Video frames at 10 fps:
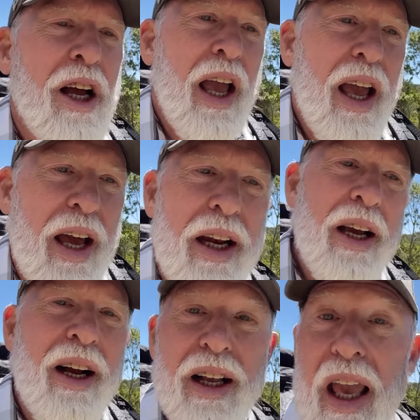And
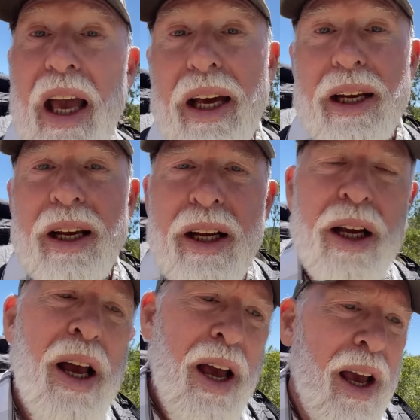again,
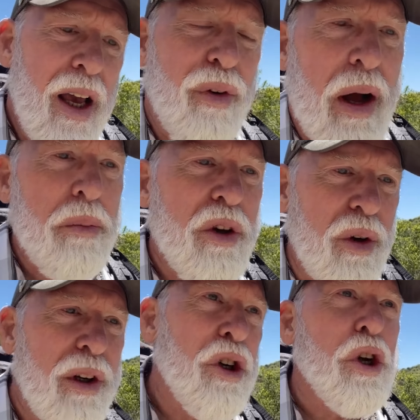if I'm
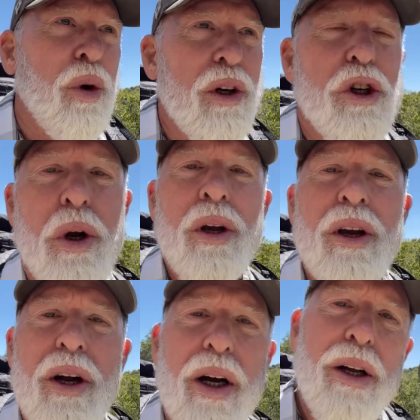doing a short
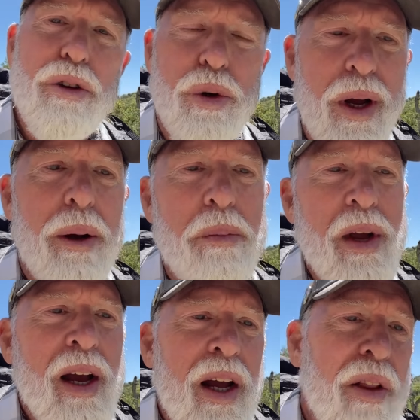trip,
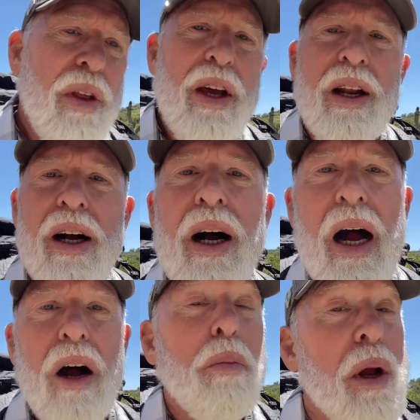then
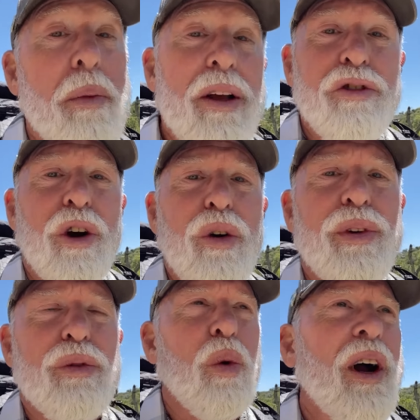I'll bring my stove
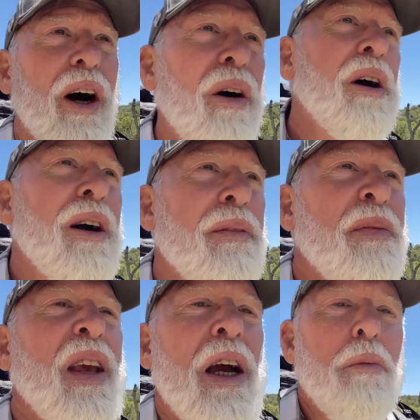as well.
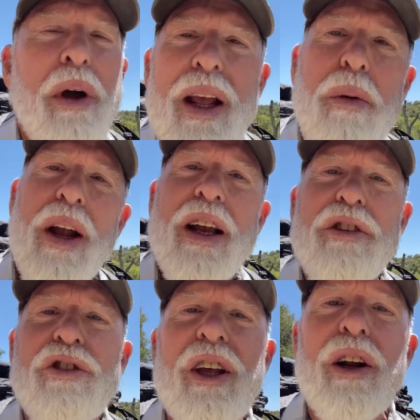But anyway,
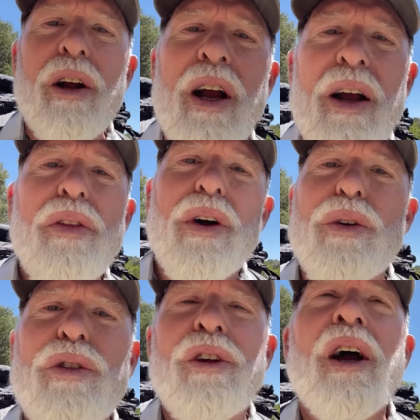consider
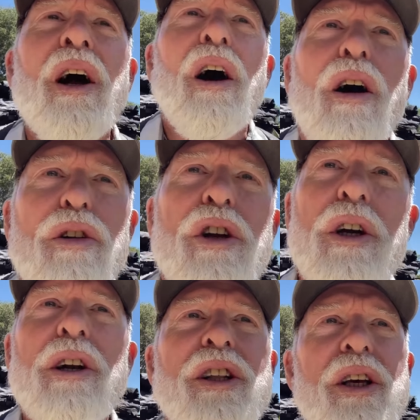those
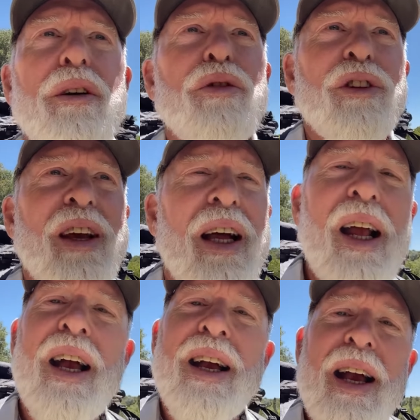alternatives that
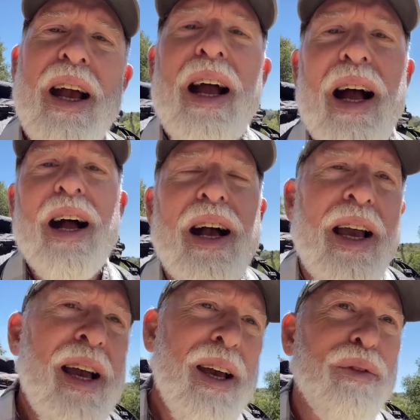I
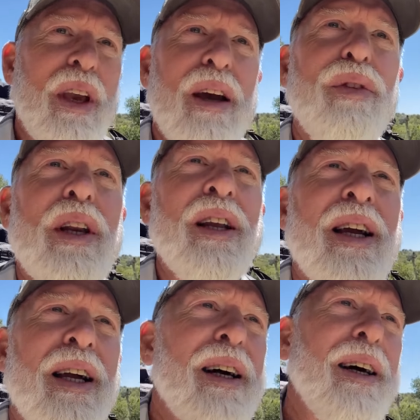have given
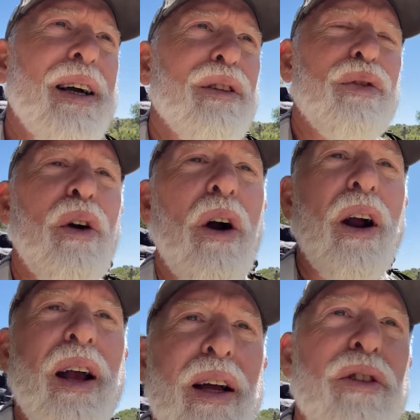as far
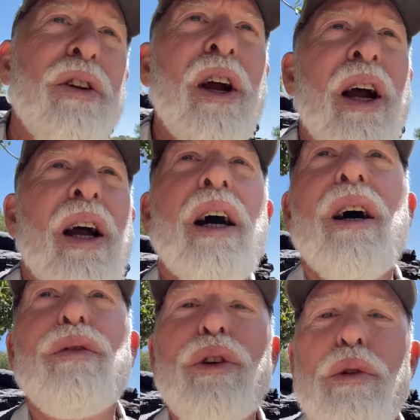as
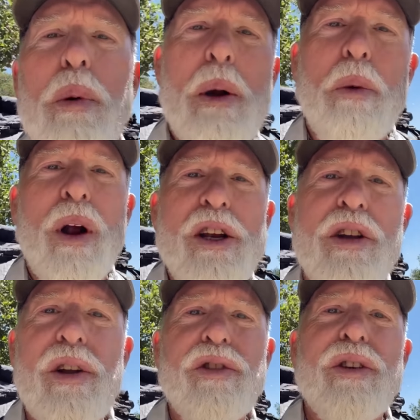food
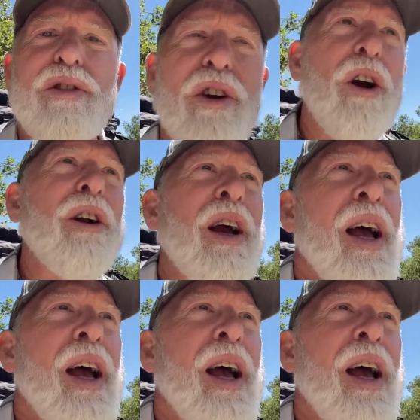preparation is concerned.